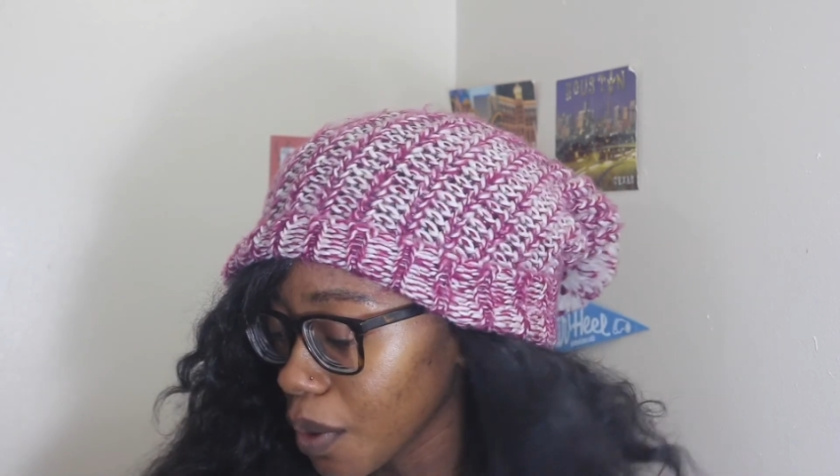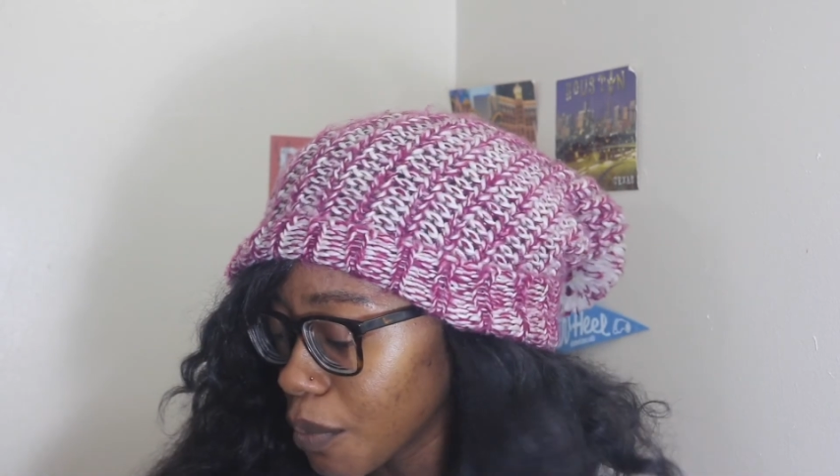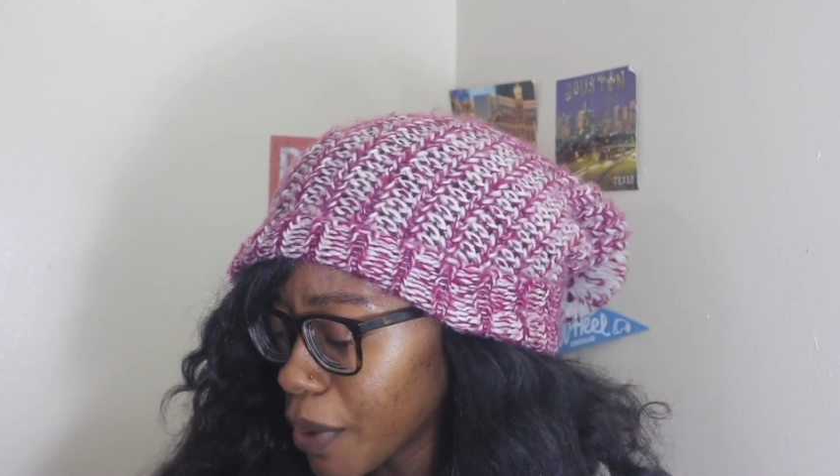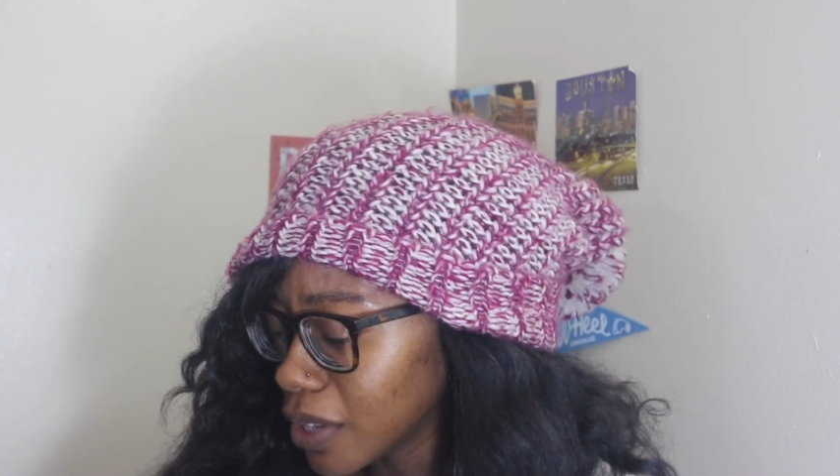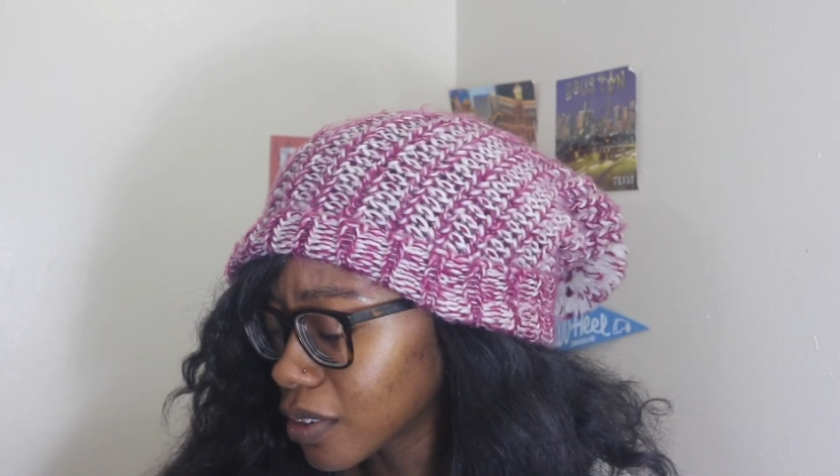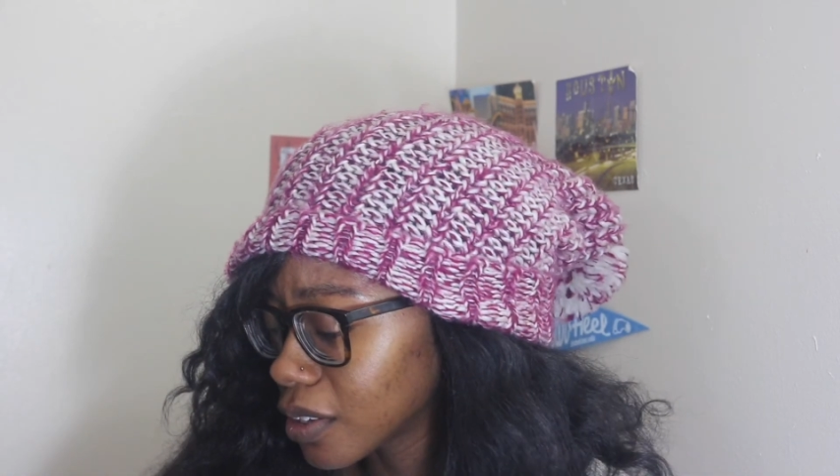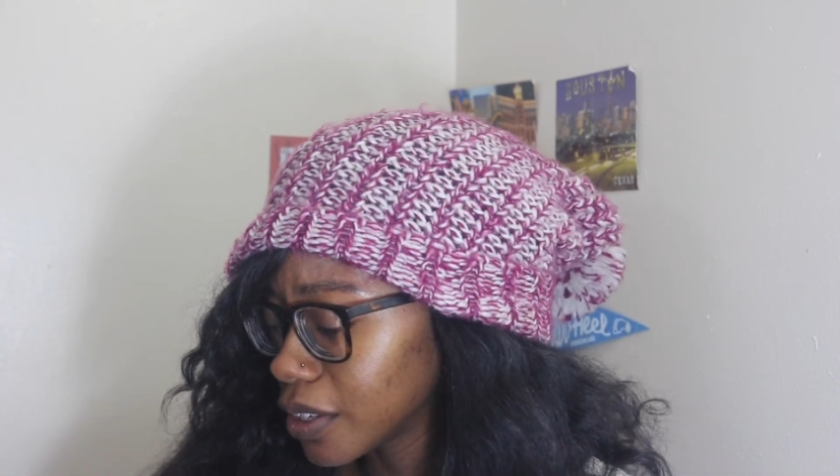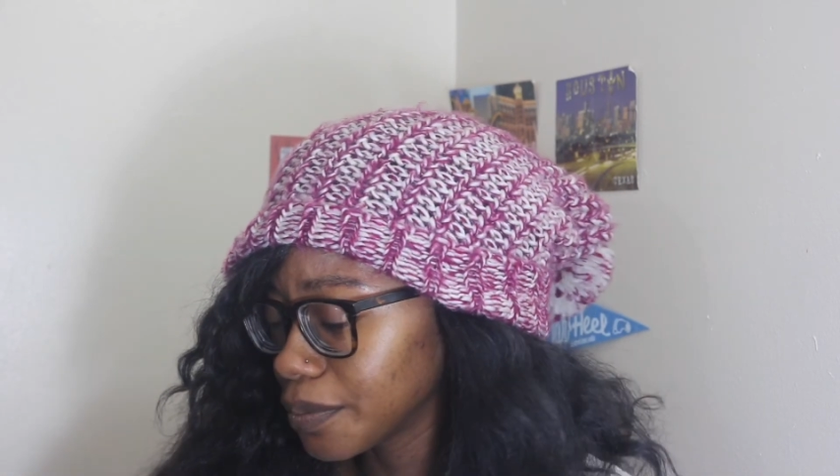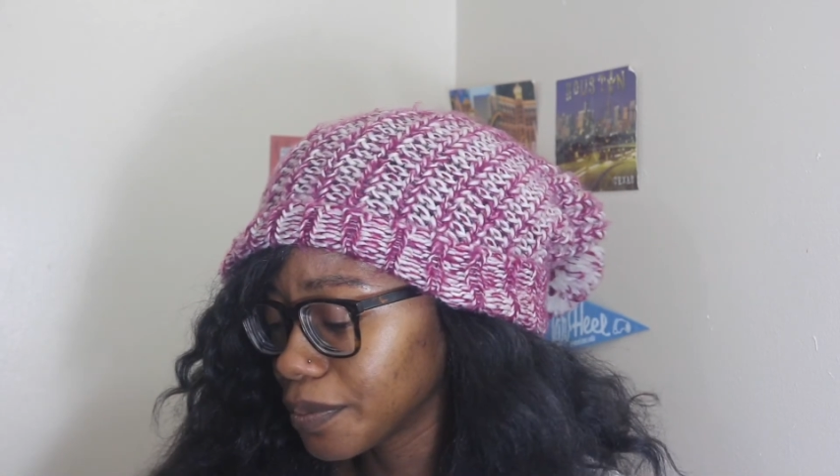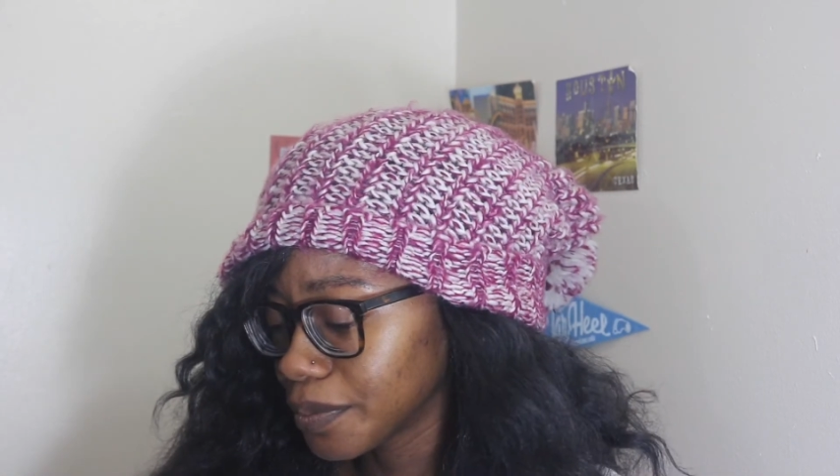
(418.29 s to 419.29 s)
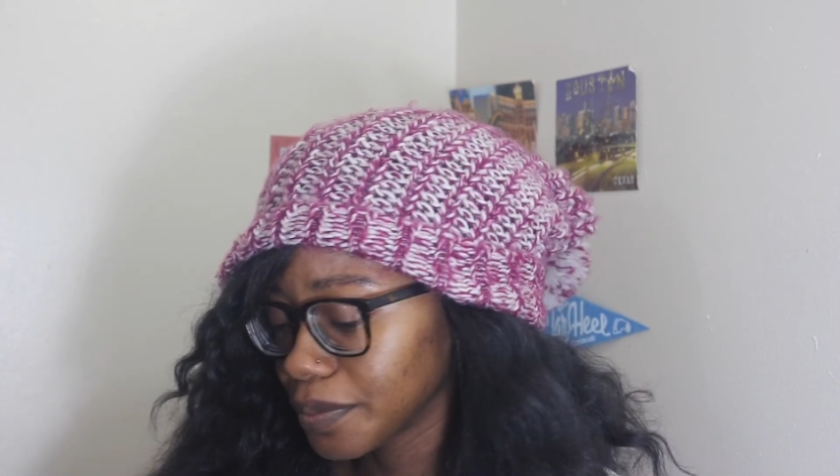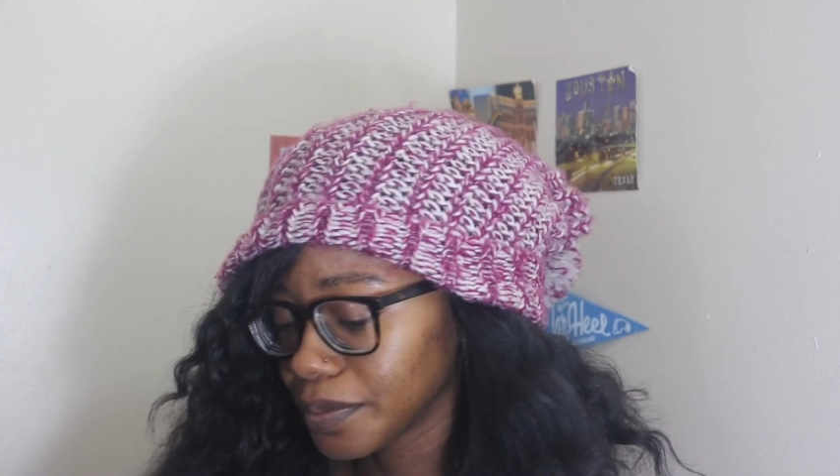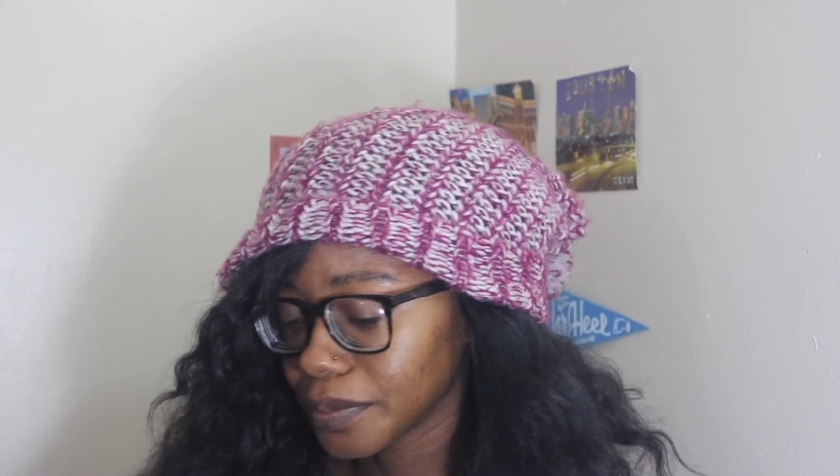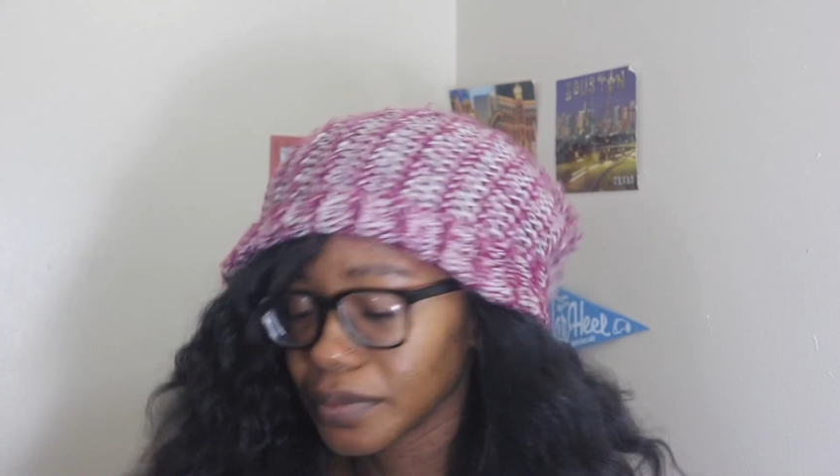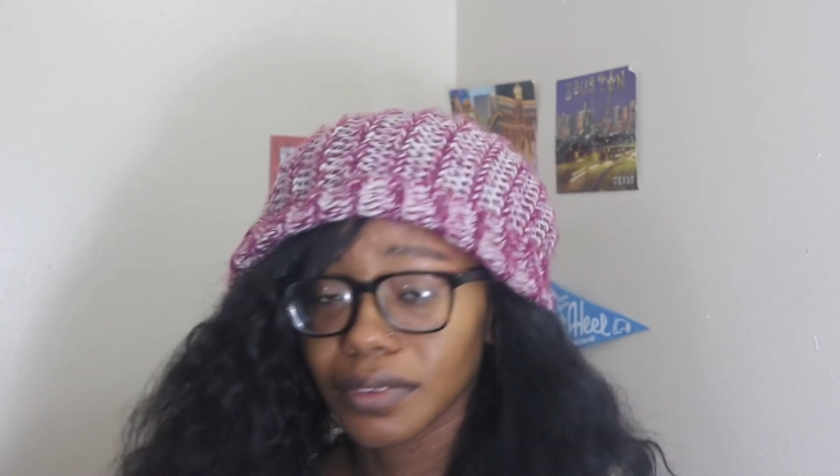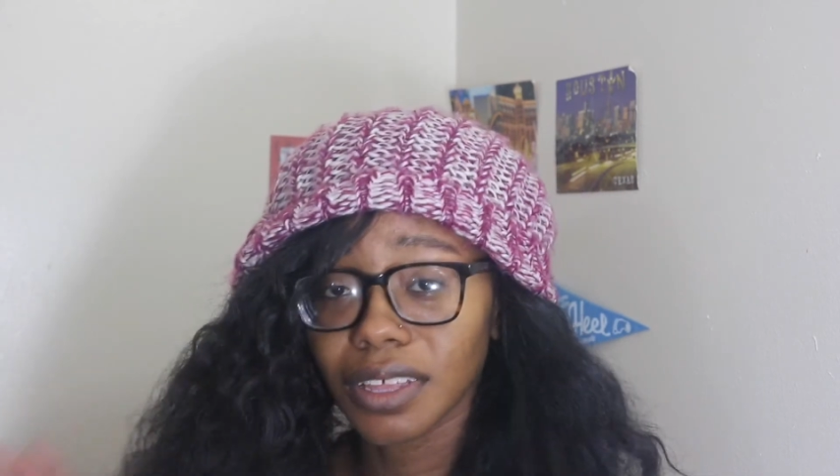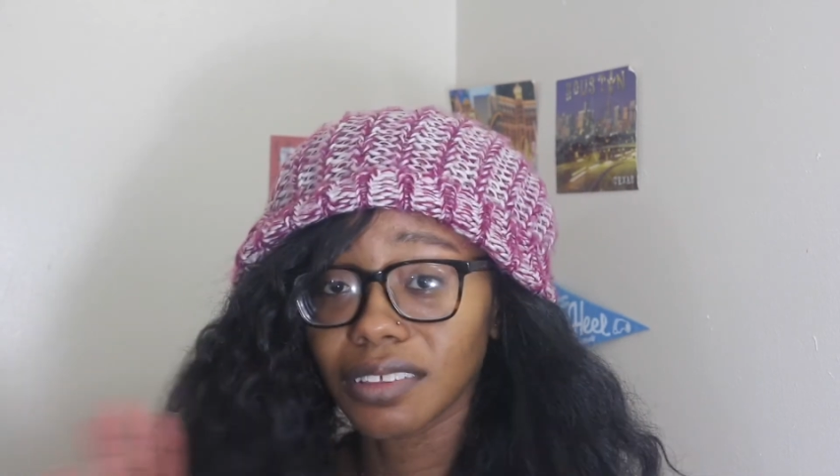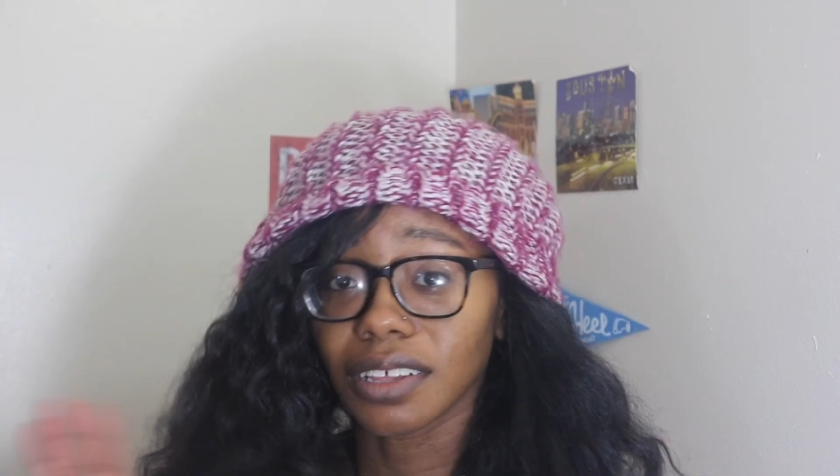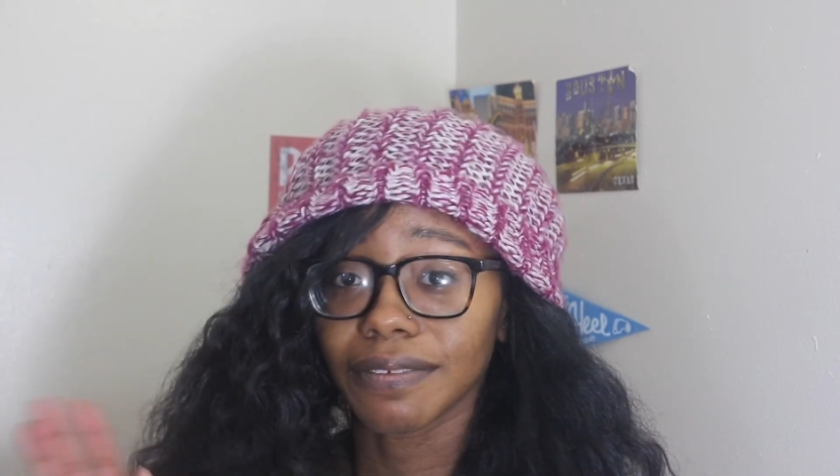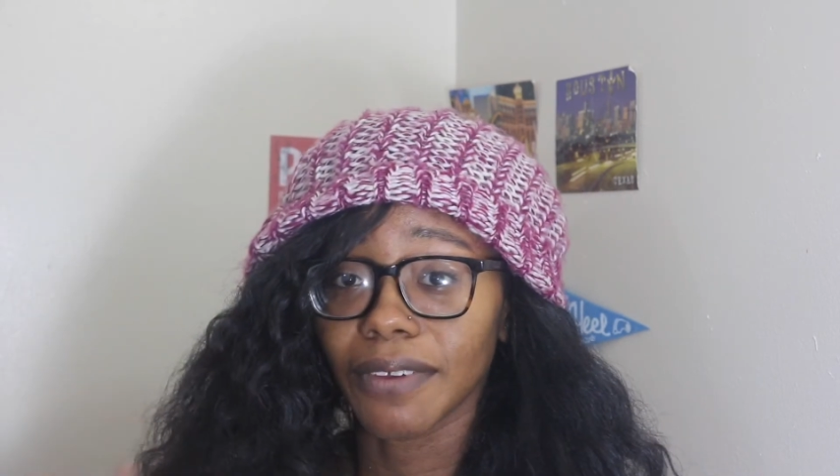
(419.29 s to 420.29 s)
but basically that's
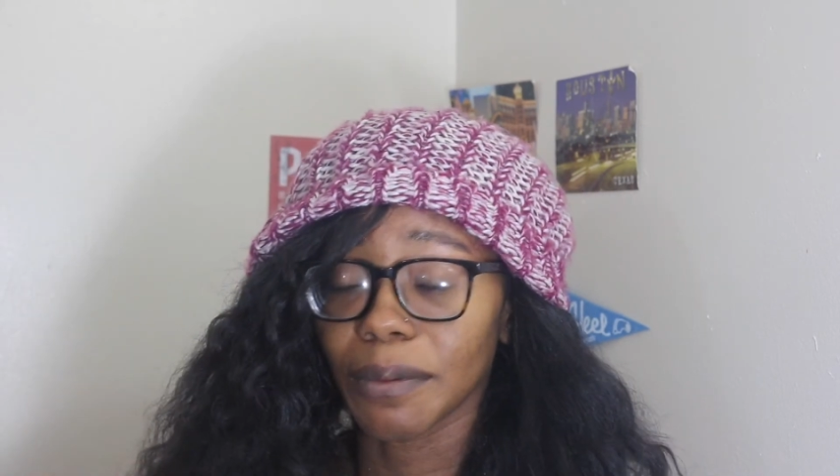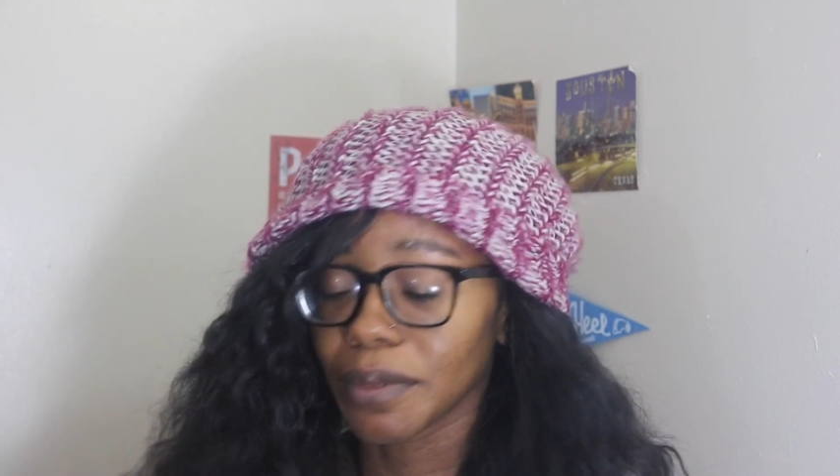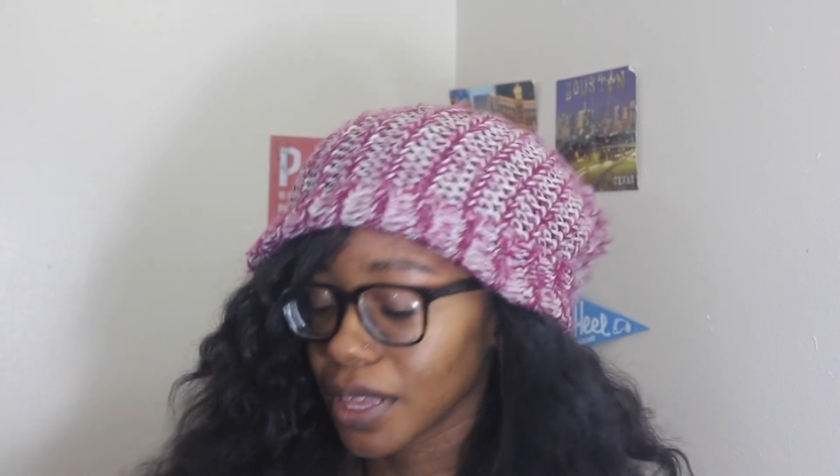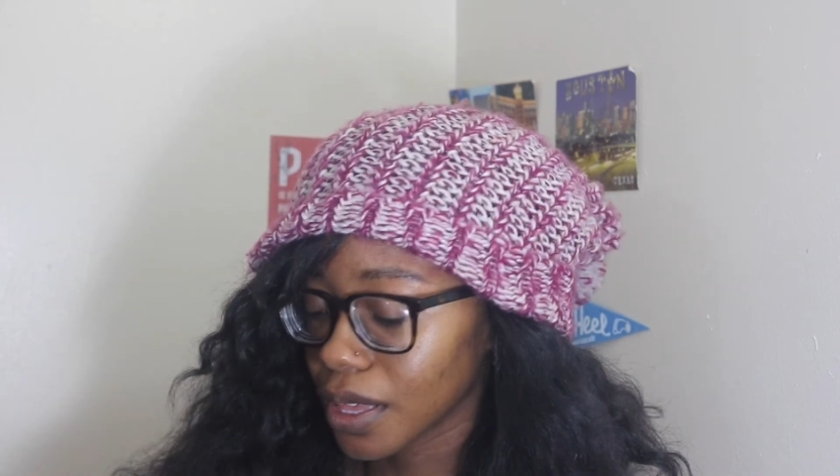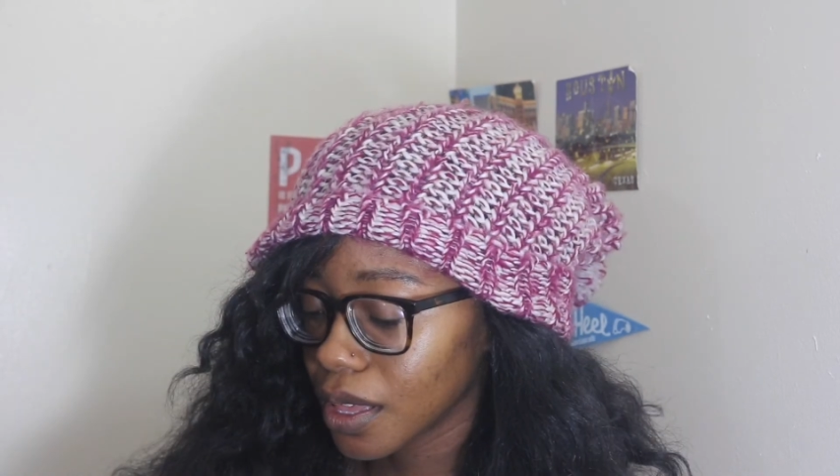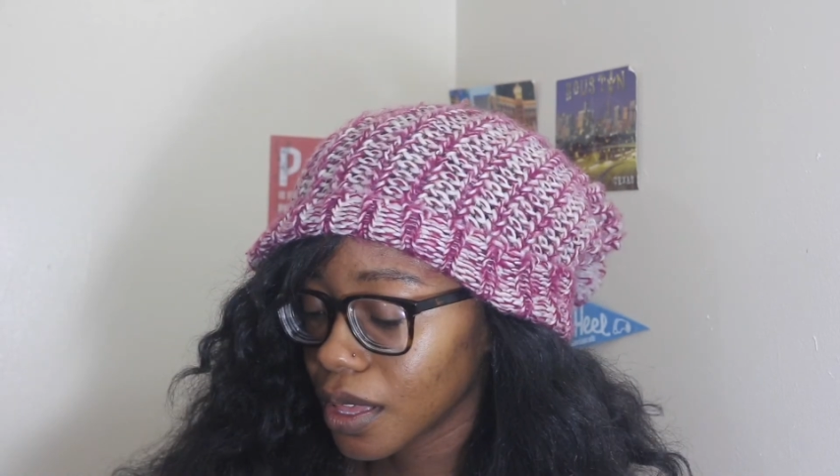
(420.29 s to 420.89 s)
enough rambling.